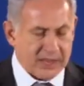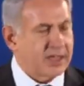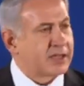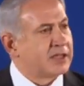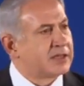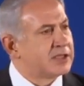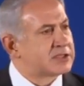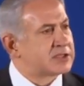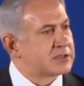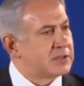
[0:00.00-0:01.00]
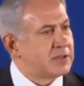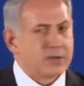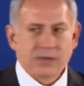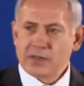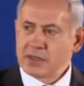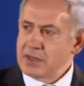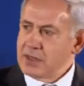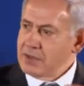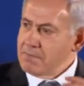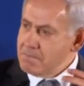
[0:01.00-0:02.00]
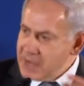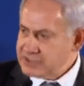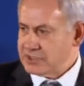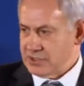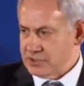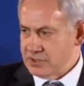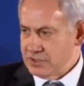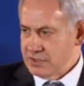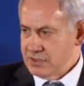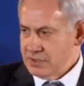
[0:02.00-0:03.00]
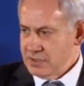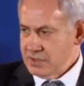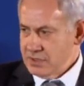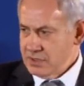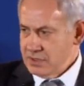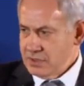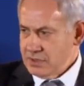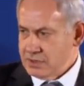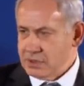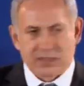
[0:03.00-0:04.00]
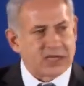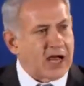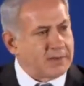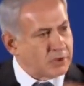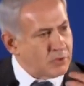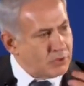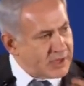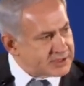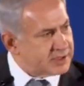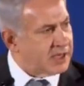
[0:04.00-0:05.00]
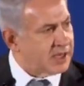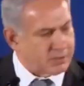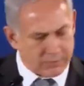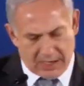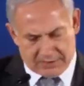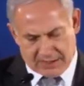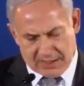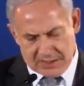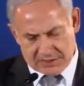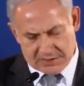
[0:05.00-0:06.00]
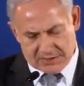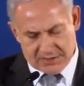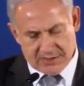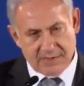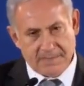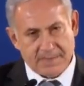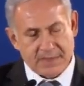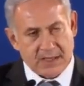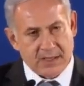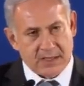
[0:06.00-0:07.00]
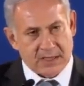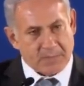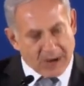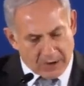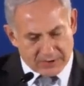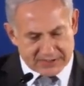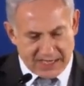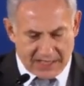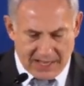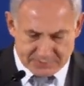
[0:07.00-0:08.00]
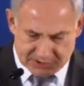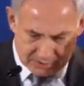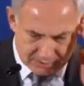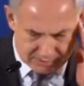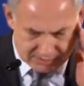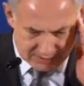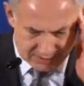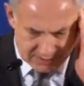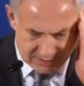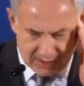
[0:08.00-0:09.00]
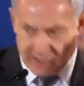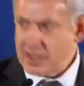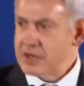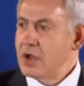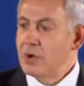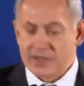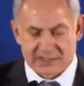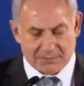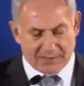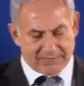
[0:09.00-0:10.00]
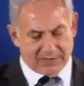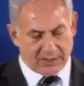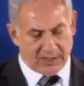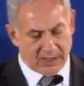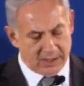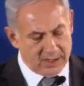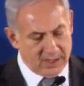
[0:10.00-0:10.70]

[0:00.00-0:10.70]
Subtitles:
think that this message took time to resonate throughout the ages, that power is not absolute and that no one is above the law.